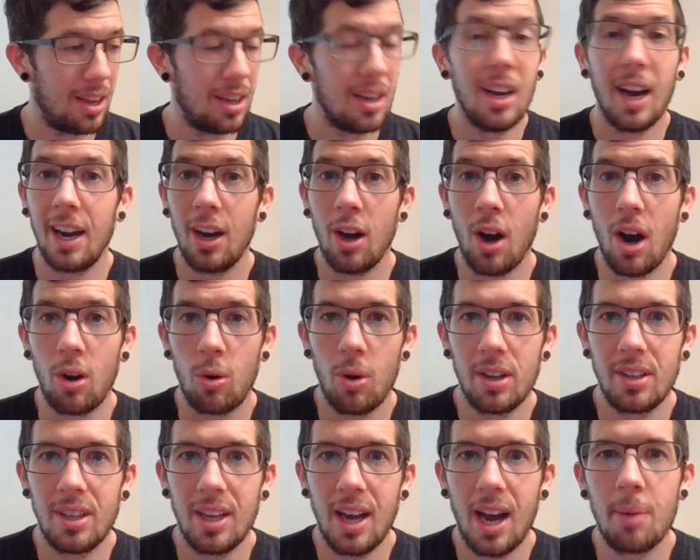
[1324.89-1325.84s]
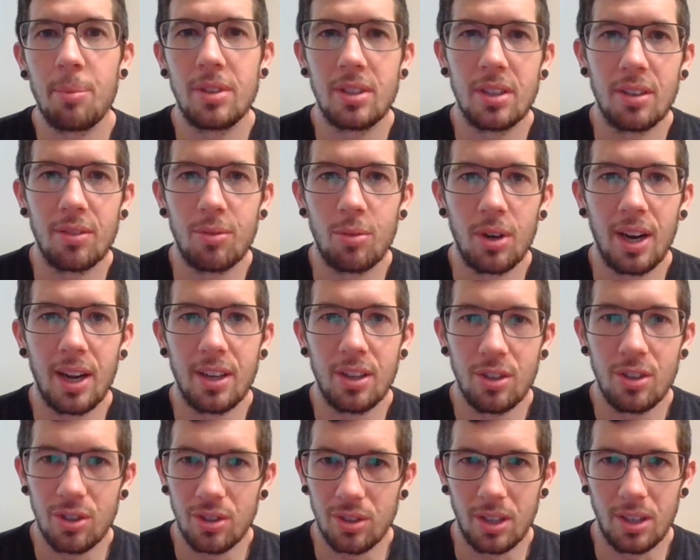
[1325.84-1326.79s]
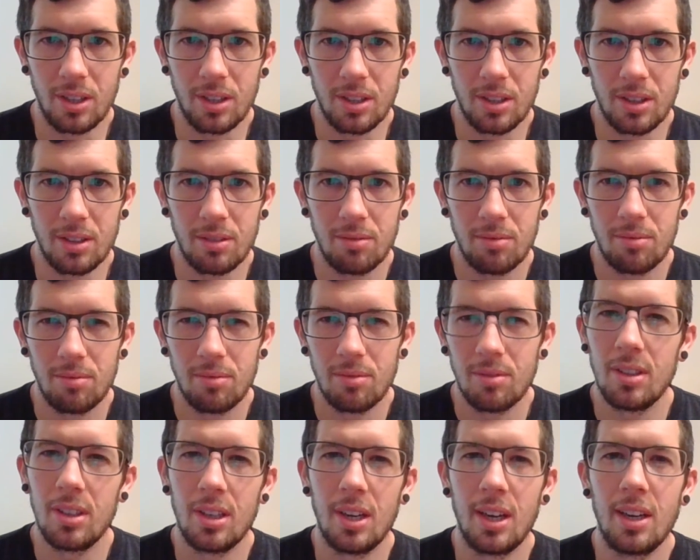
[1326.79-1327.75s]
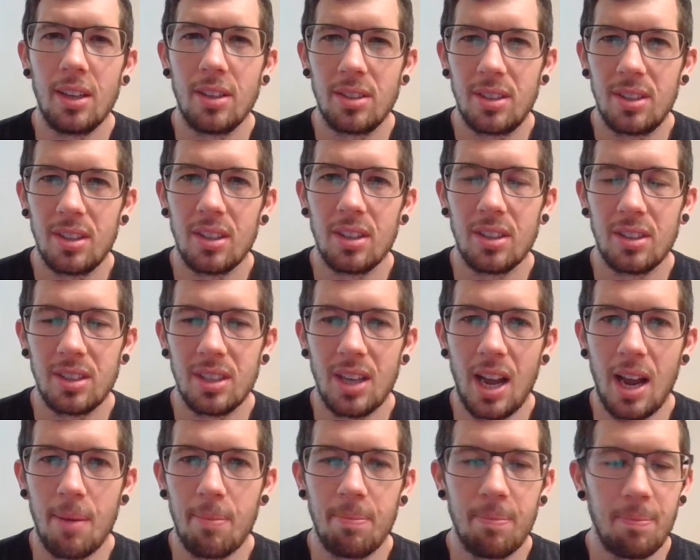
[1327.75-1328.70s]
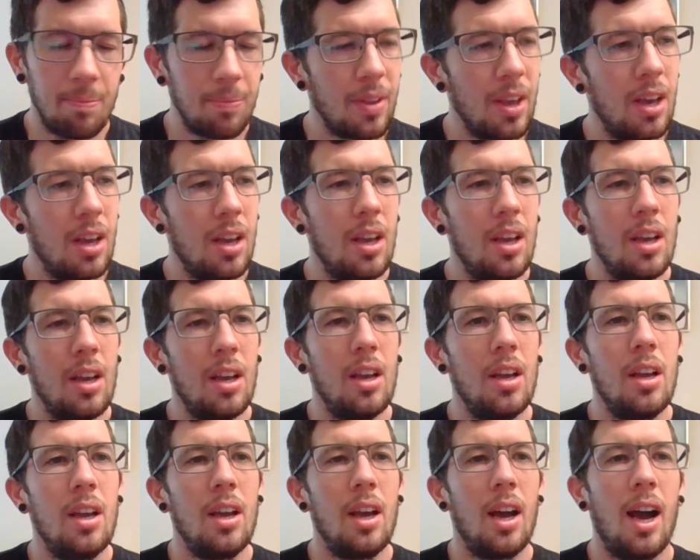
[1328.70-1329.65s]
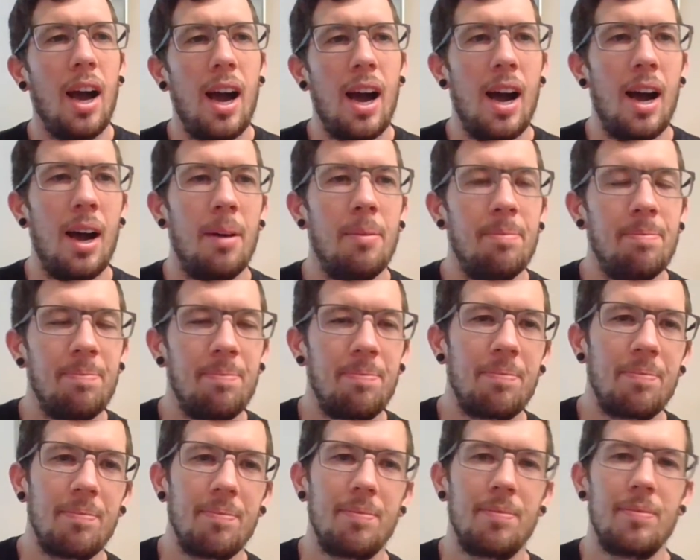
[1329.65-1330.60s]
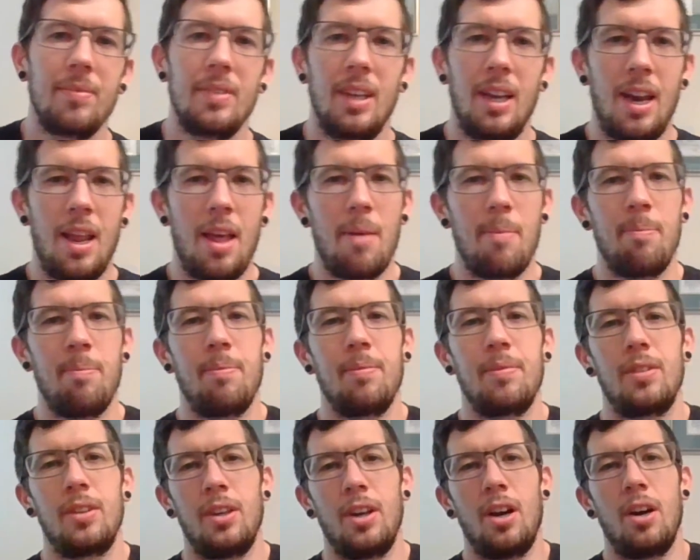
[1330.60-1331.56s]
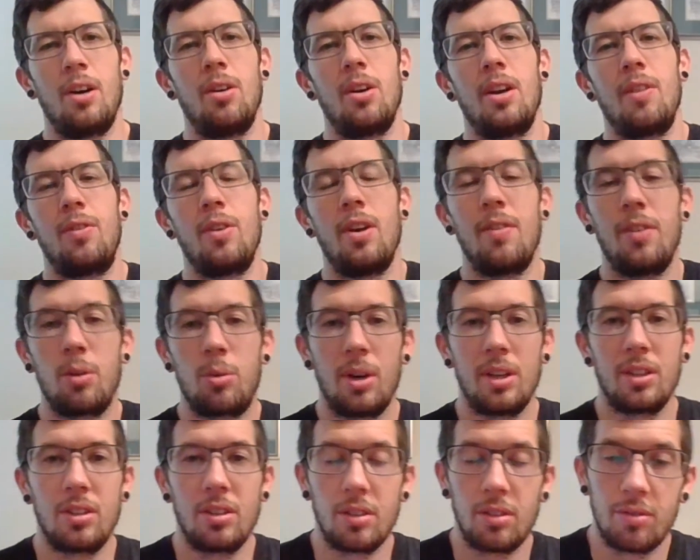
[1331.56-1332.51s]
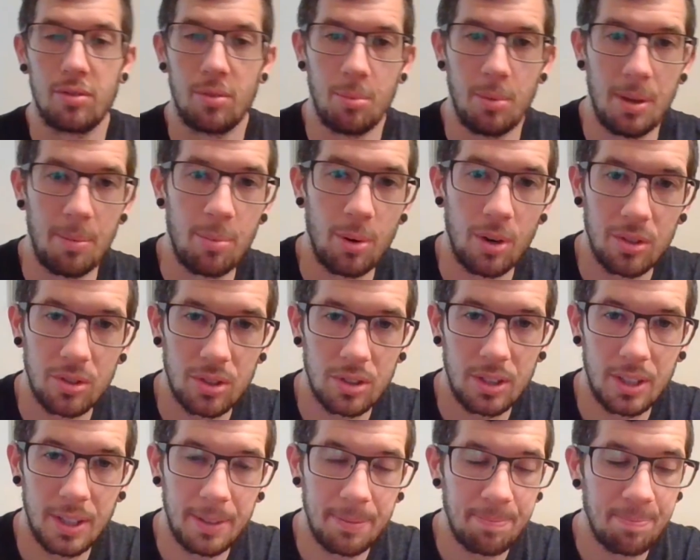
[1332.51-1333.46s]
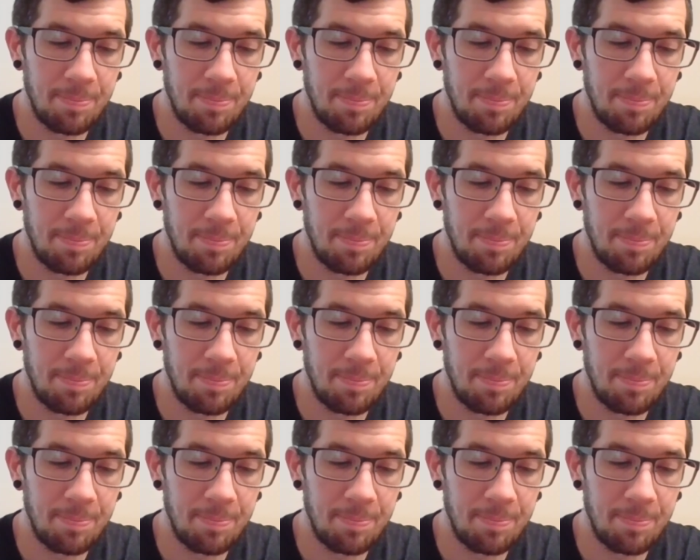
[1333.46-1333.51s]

I know, quite the opposite of what I usually do, and it's still the same. And then, if you have any questions for me personally,